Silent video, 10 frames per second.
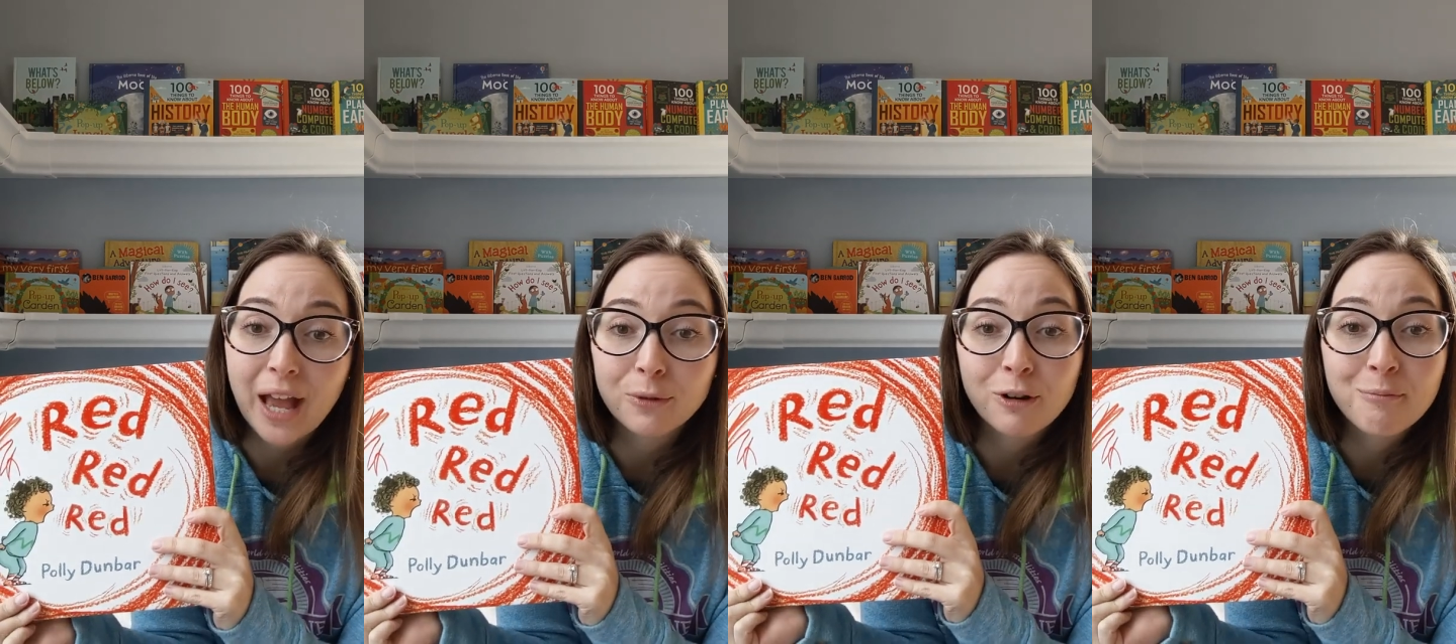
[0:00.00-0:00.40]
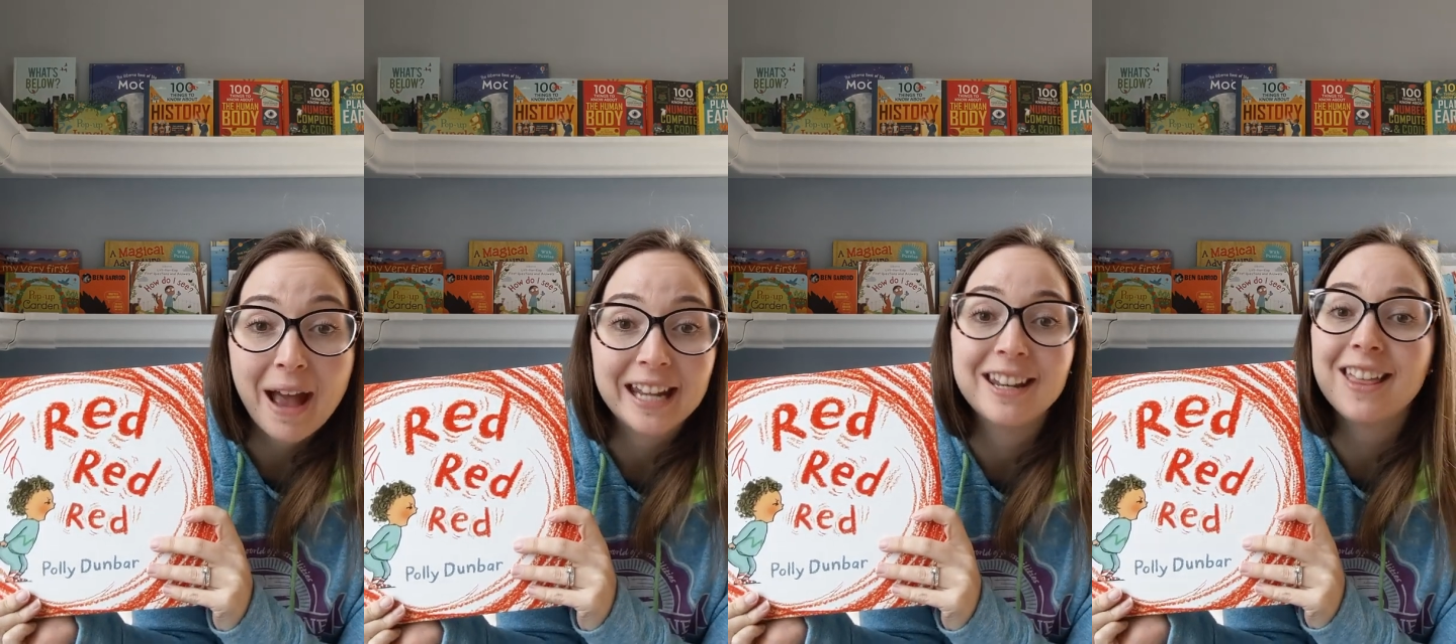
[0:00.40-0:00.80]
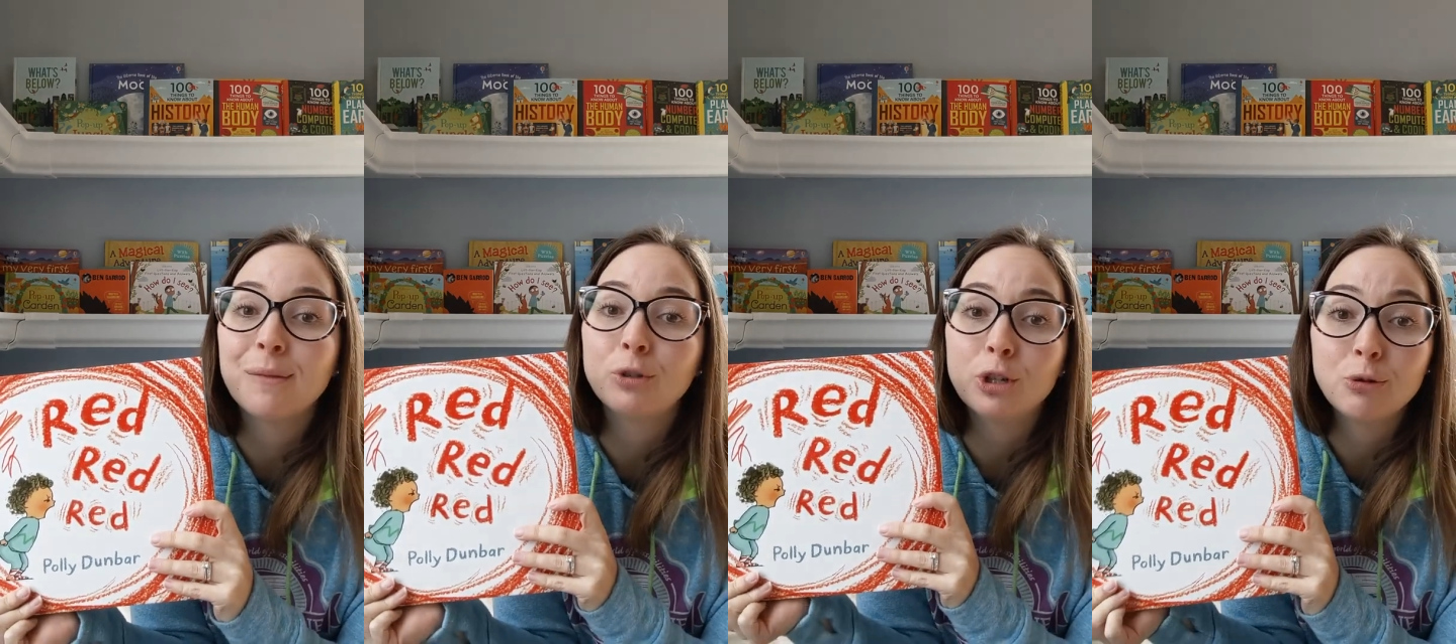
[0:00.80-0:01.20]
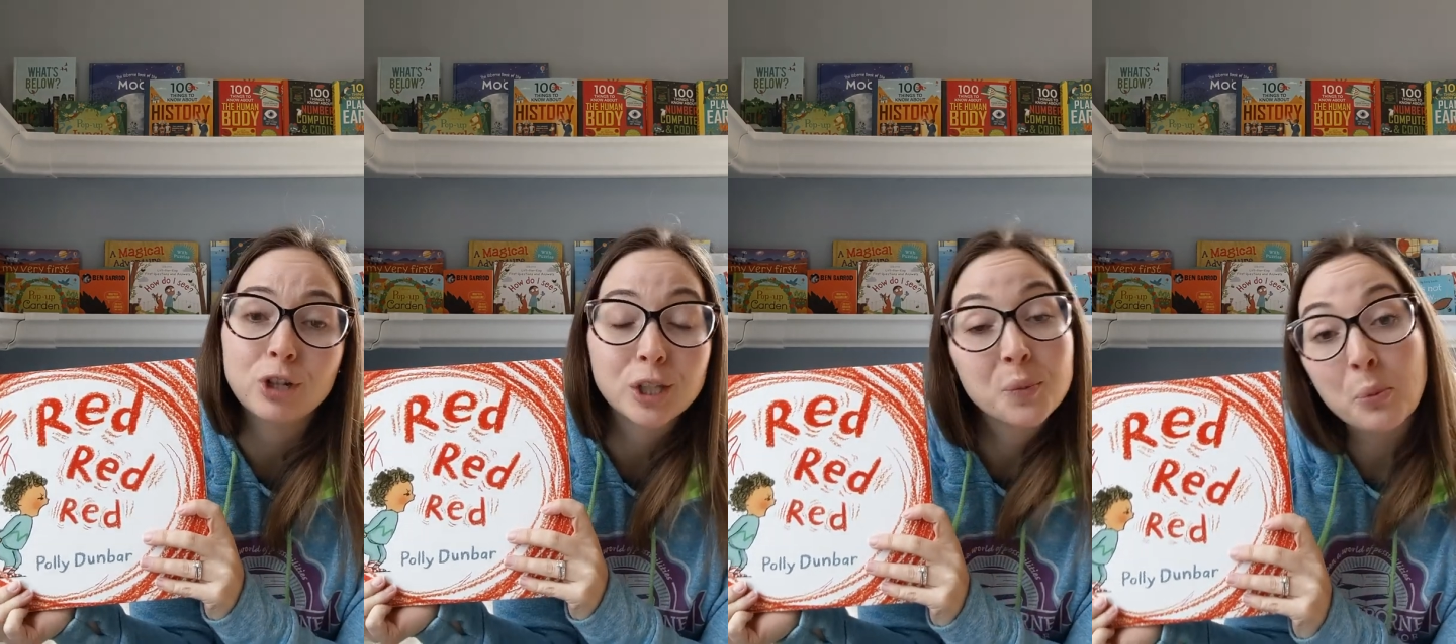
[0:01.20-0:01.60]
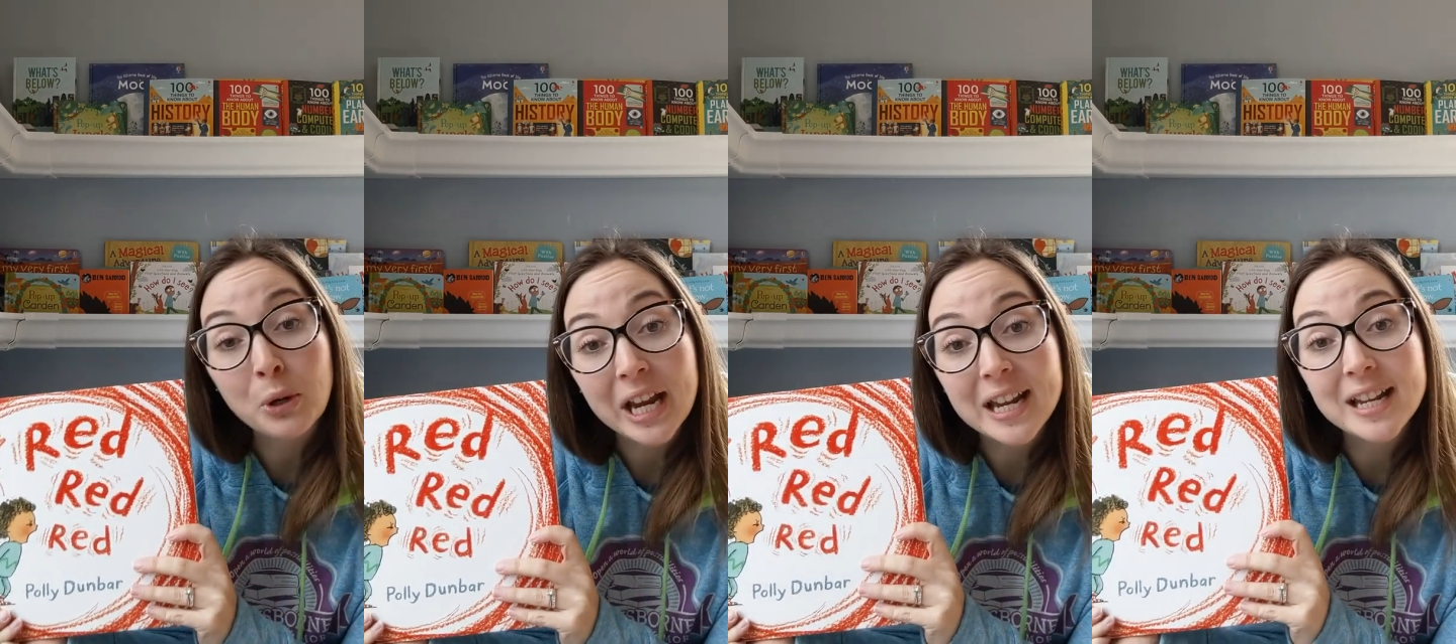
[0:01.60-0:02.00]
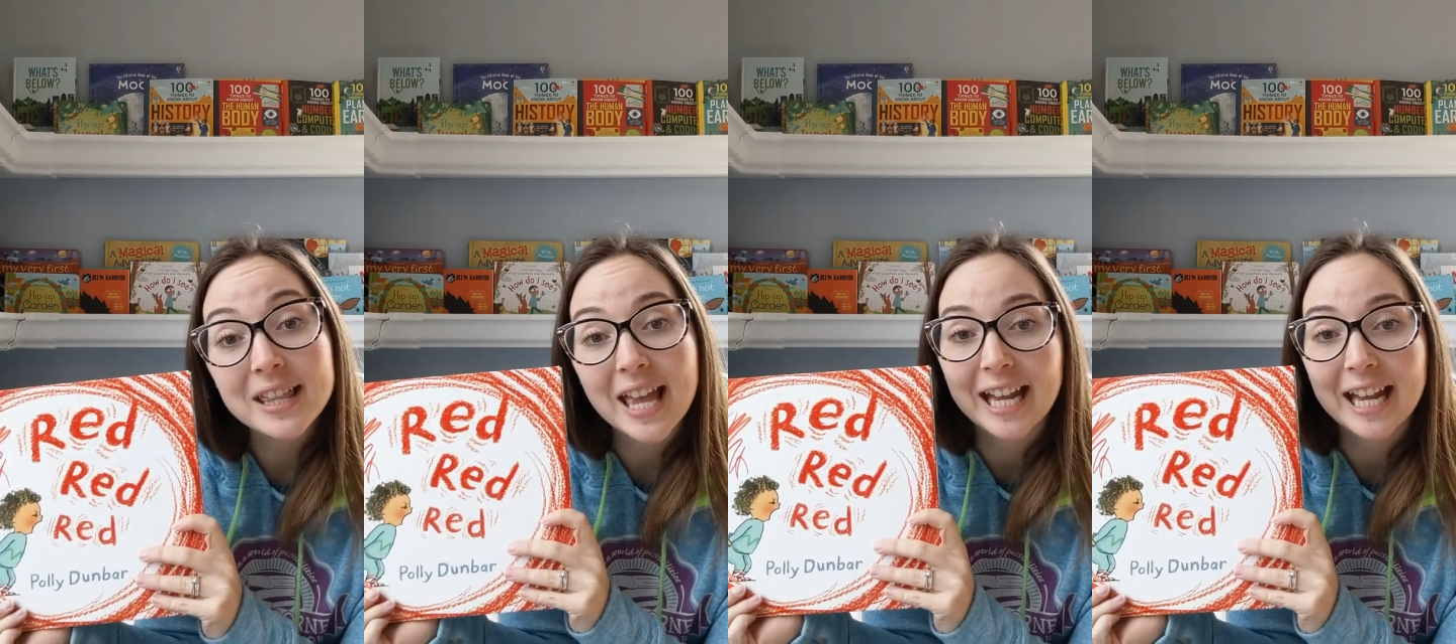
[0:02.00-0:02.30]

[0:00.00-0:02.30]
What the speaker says: and remind them to just breathe